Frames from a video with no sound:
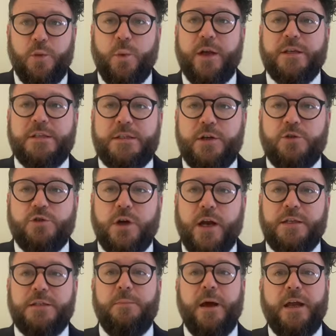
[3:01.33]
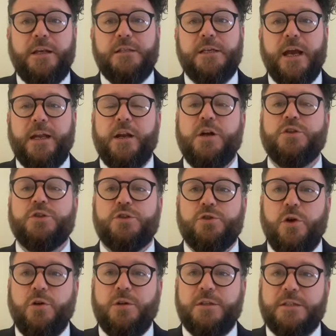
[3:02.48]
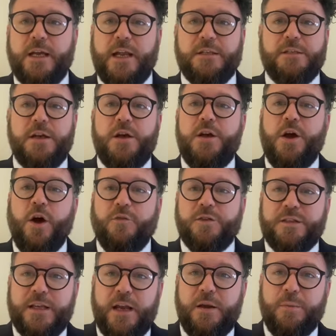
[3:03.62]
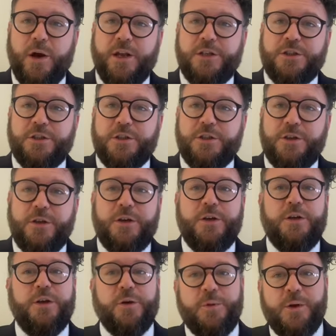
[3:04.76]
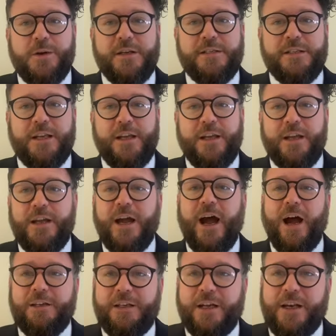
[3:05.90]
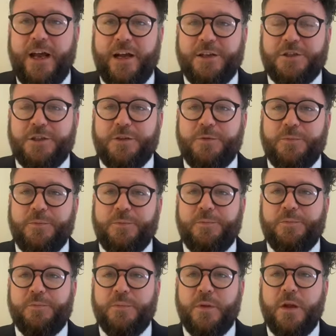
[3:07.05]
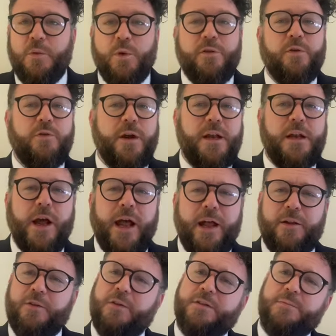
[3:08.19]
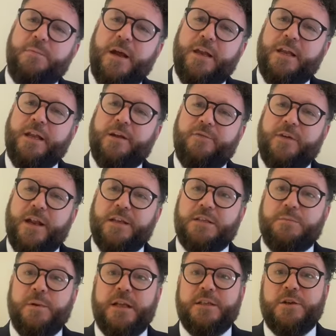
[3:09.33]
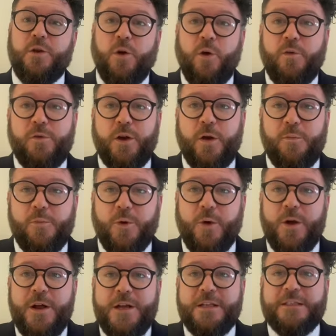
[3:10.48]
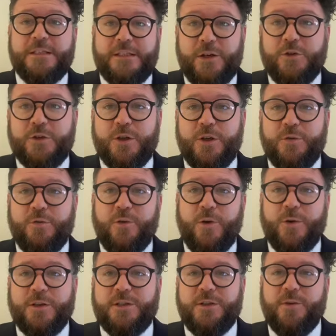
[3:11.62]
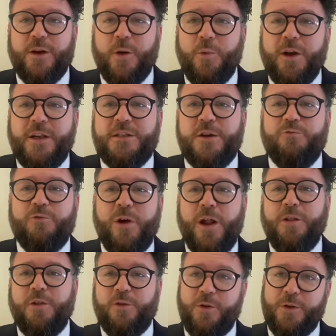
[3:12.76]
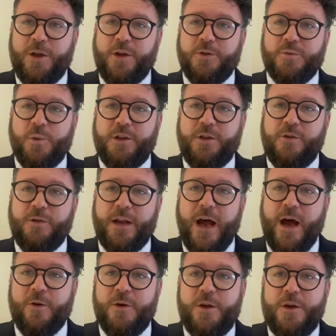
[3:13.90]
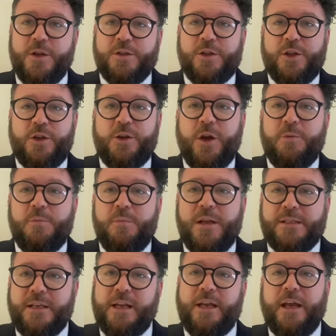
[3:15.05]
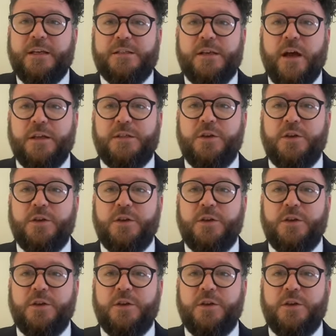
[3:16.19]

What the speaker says: we are still trying to maintain a strong sense of celebration, community, and connection. We've already held many events, but there's an awful lot more still to look forward to, and I wanted to run through those with you now so that you don't miss any exciting